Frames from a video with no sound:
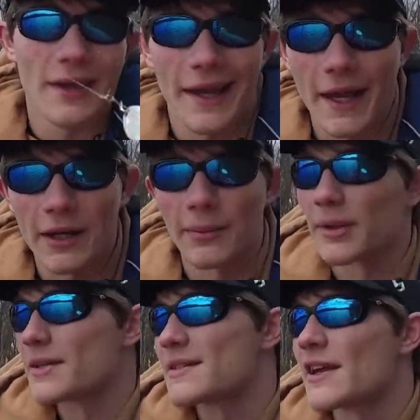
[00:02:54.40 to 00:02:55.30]
and I'm
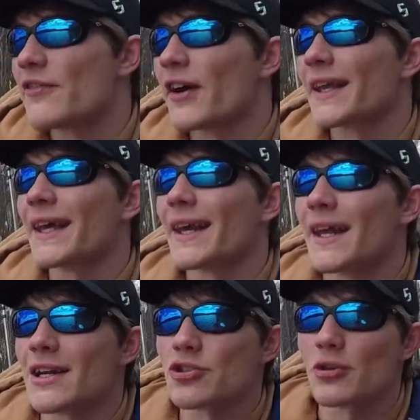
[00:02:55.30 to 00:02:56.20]
gonna see if I can get
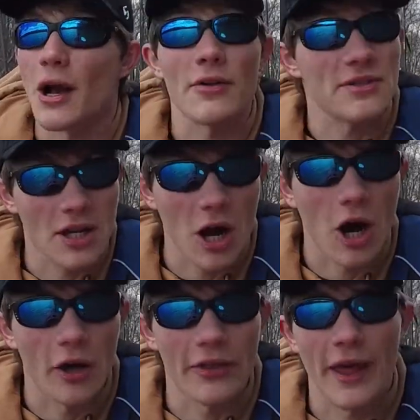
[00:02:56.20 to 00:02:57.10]
any trout
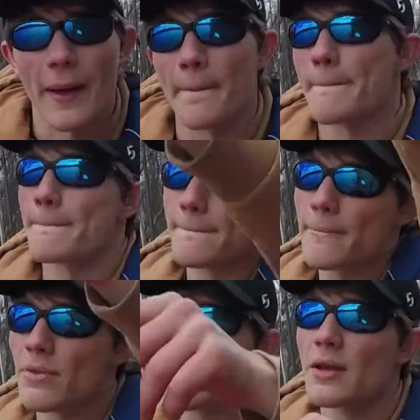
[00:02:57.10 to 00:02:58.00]
on that.
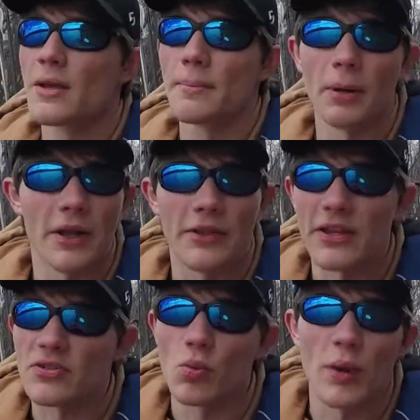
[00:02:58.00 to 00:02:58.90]
But
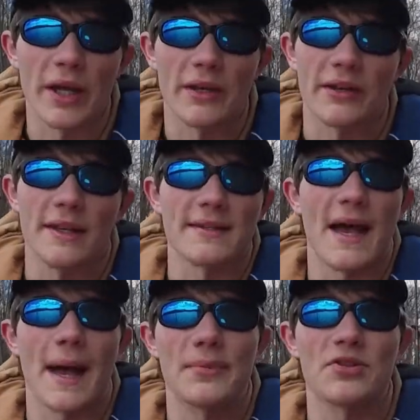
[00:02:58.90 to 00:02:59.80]
this wind is
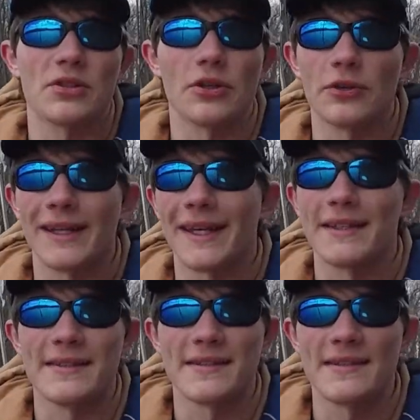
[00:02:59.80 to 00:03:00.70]
absolutely
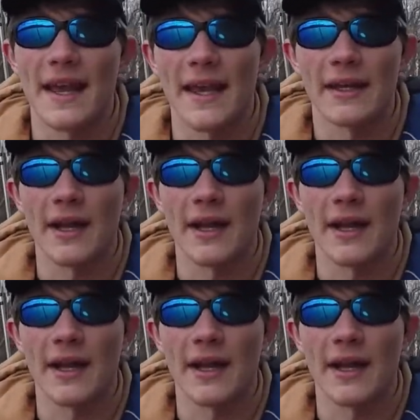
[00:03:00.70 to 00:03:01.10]
insane.